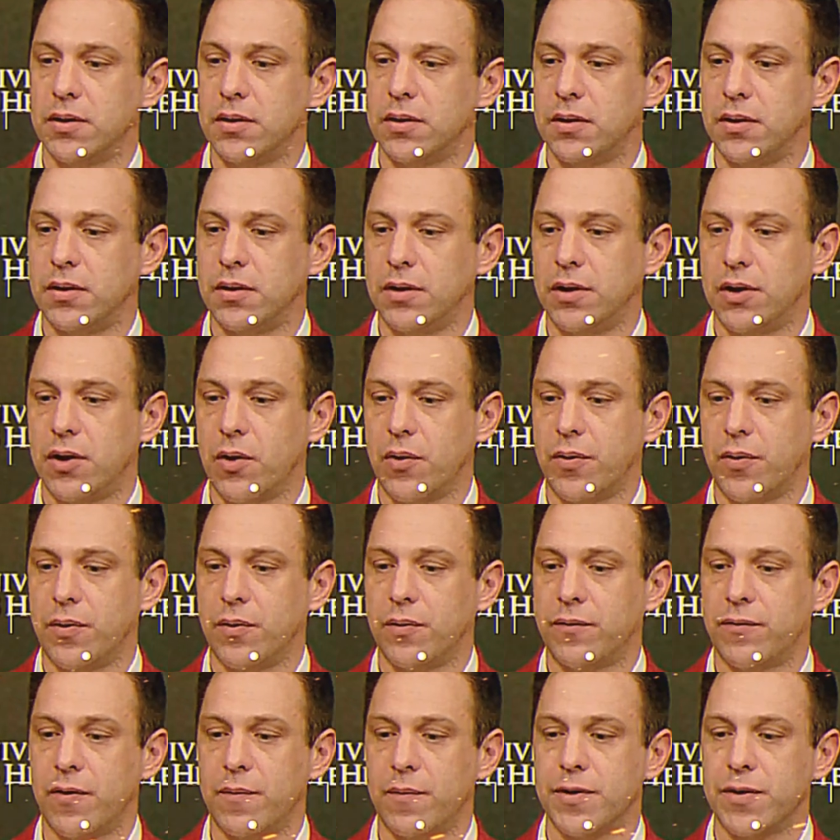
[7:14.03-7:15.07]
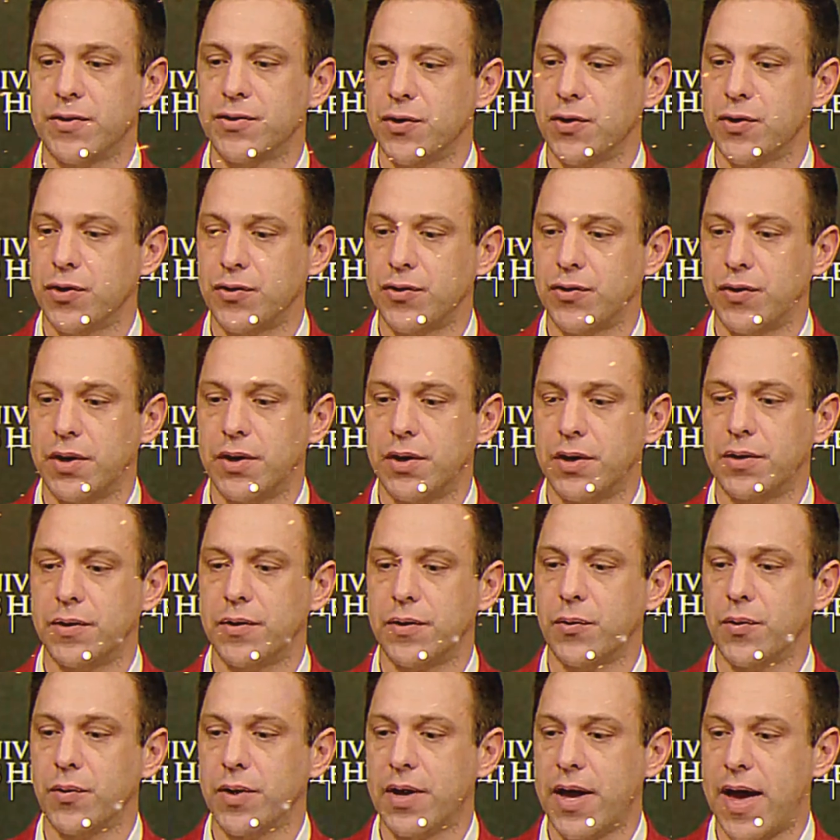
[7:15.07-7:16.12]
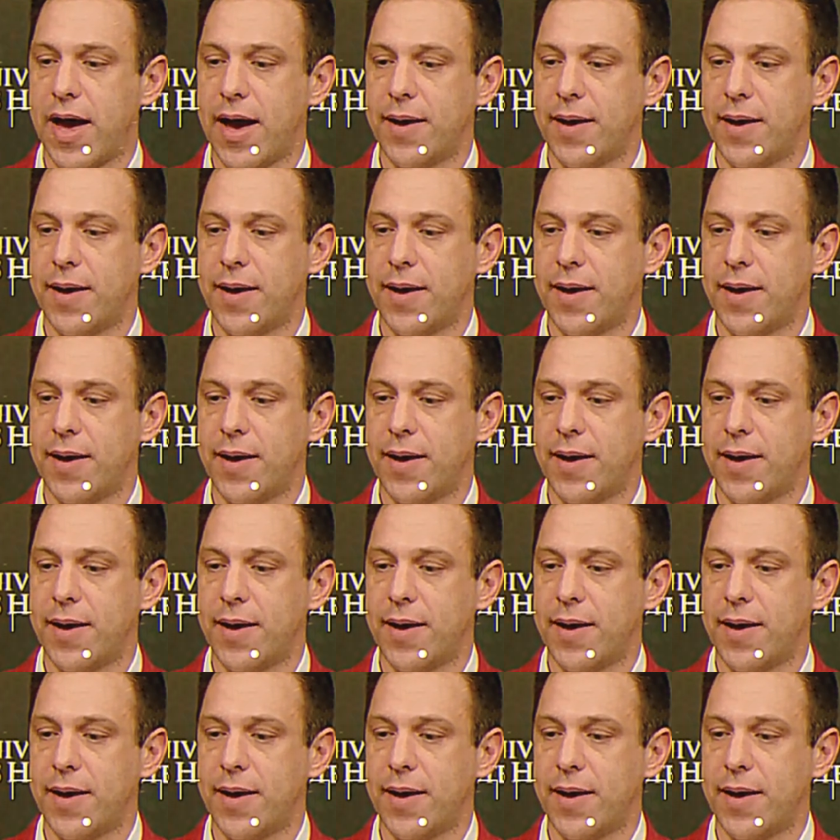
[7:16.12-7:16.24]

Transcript: Let's think big picture for a second.